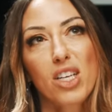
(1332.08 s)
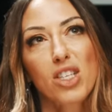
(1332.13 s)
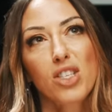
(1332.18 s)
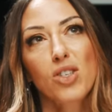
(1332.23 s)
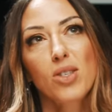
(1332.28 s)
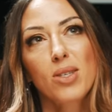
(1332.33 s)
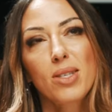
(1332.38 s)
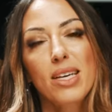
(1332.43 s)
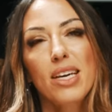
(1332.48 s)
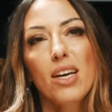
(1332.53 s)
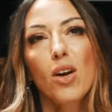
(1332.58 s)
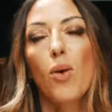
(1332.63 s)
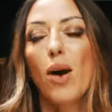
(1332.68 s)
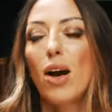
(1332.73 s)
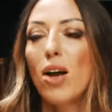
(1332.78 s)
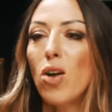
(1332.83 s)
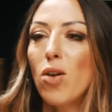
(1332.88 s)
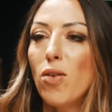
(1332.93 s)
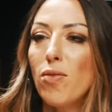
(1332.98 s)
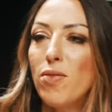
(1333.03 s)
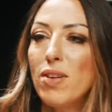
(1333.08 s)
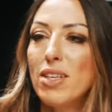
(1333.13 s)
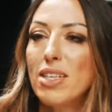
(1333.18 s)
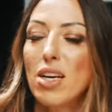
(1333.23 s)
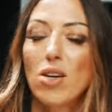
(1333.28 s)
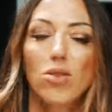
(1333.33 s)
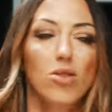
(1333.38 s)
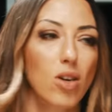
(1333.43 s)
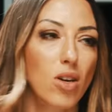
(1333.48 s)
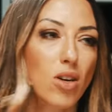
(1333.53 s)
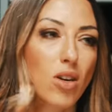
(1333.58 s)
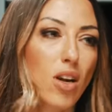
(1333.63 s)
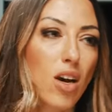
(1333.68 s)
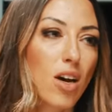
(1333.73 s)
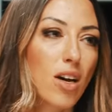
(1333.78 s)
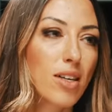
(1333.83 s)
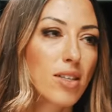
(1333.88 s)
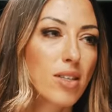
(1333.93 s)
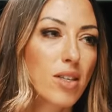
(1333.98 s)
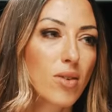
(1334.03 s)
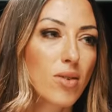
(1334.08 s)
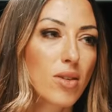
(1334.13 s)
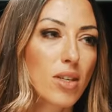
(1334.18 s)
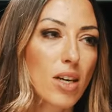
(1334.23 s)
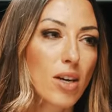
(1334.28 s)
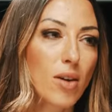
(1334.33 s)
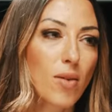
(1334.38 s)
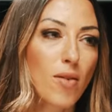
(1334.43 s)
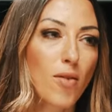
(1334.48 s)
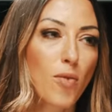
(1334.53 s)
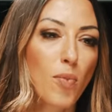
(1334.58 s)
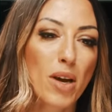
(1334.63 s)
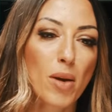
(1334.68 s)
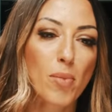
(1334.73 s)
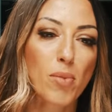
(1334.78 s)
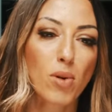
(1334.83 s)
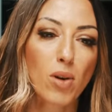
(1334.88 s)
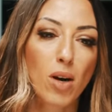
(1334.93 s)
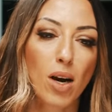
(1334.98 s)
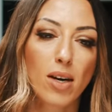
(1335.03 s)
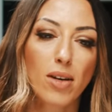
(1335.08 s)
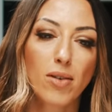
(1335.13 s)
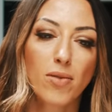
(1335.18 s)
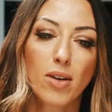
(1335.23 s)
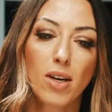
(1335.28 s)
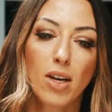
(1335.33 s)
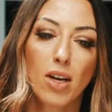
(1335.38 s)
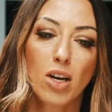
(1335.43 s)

because you see quite a lot of videos online, don't you, of people kind of